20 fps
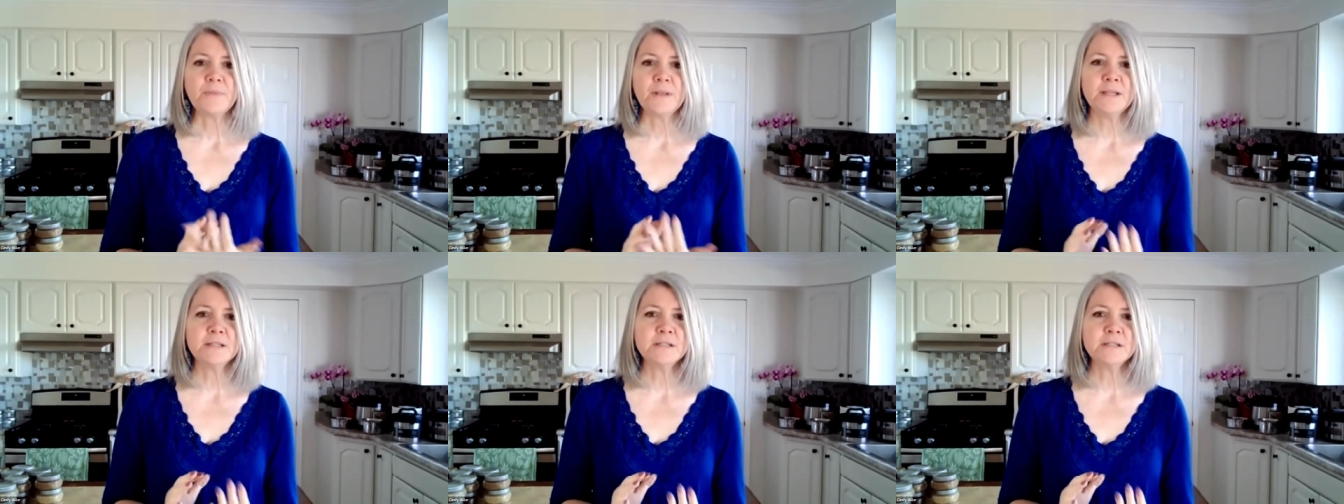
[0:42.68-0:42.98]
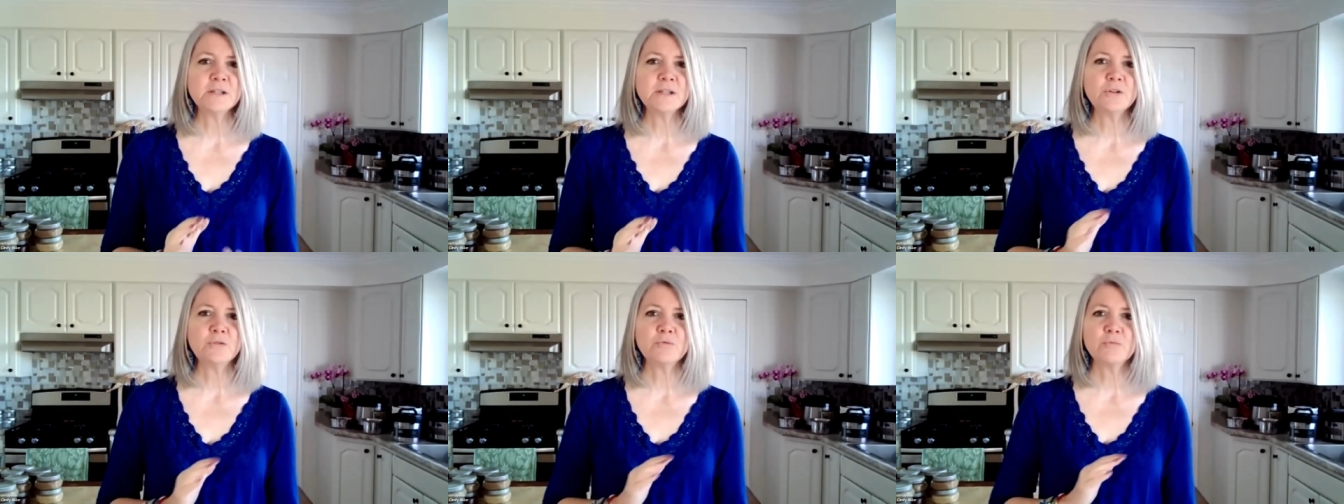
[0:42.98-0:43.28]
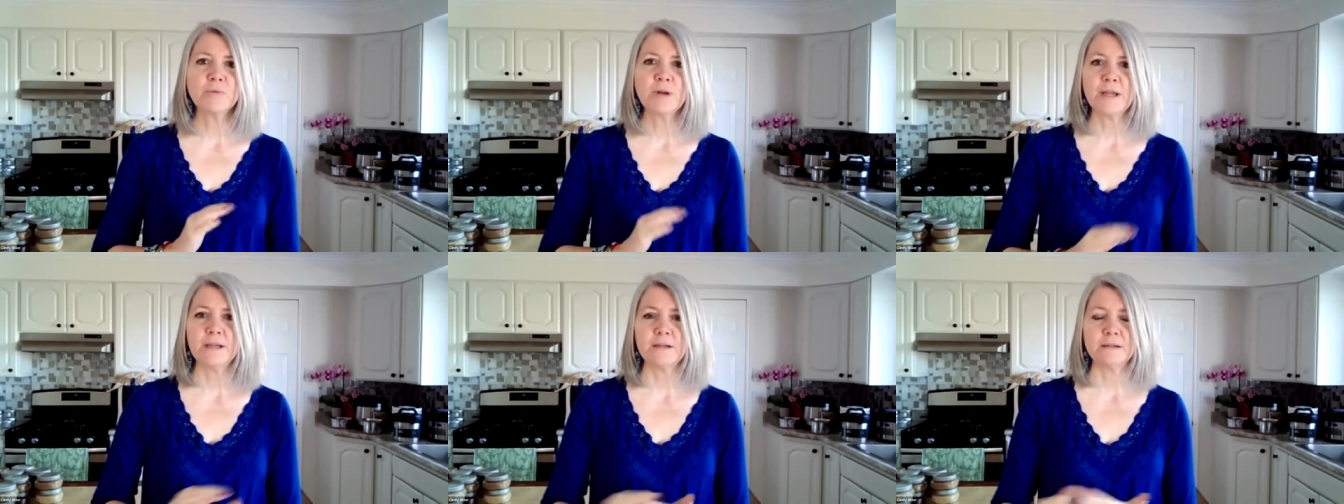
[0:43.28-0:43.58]
it's a
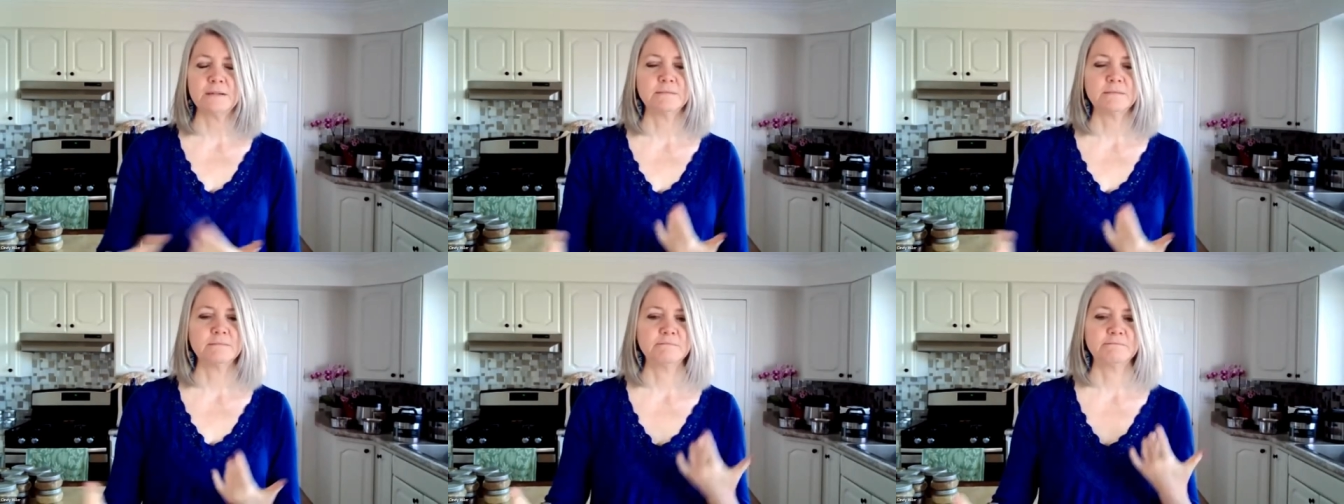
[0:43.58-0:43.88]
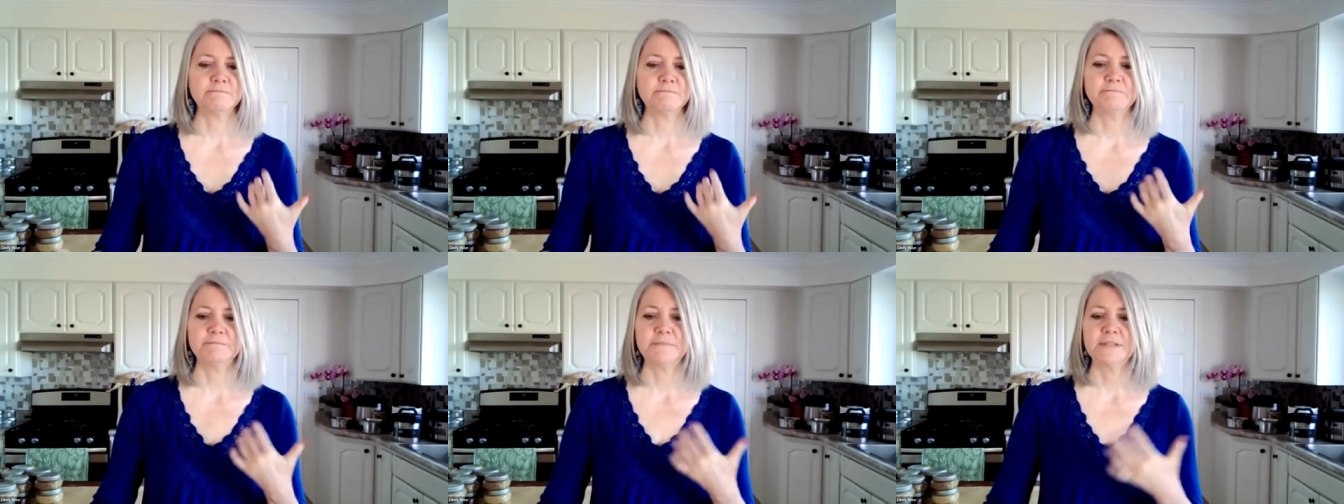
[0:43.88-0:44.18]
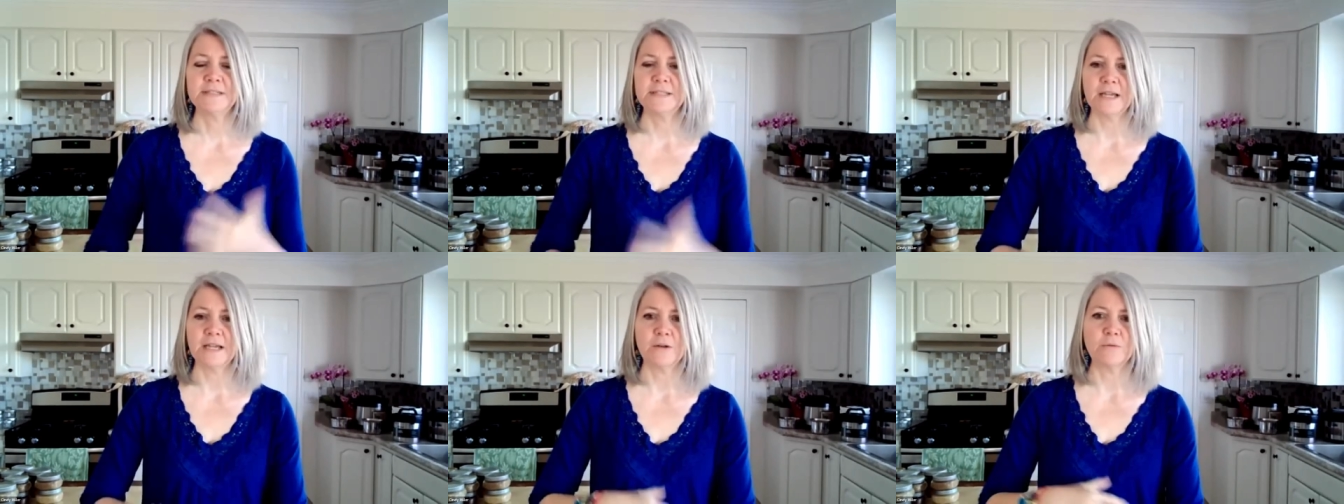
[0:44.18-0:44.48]
great
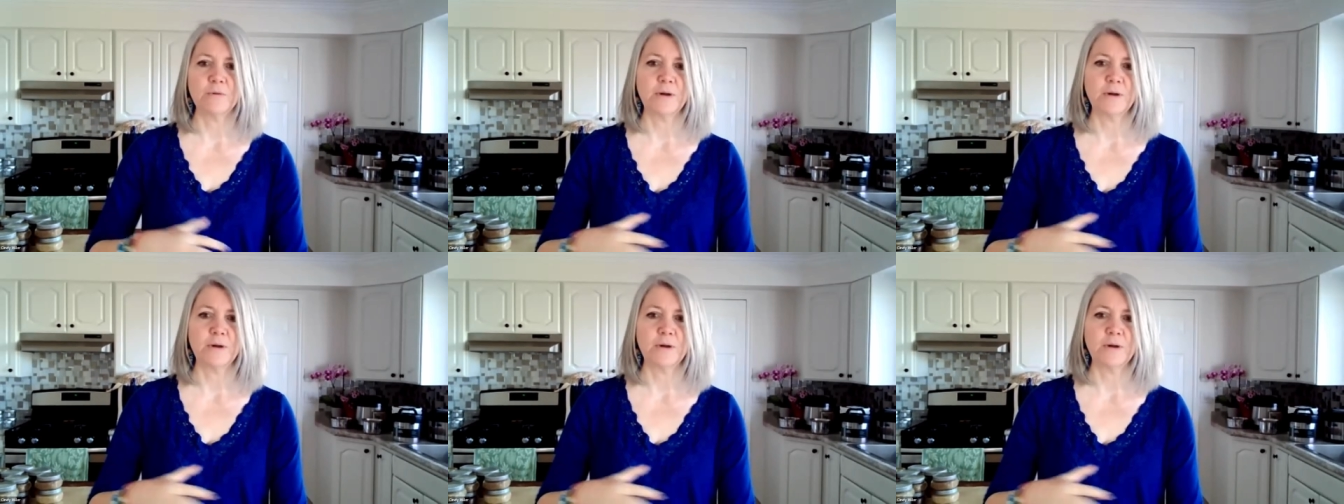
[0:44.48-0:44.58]
segue.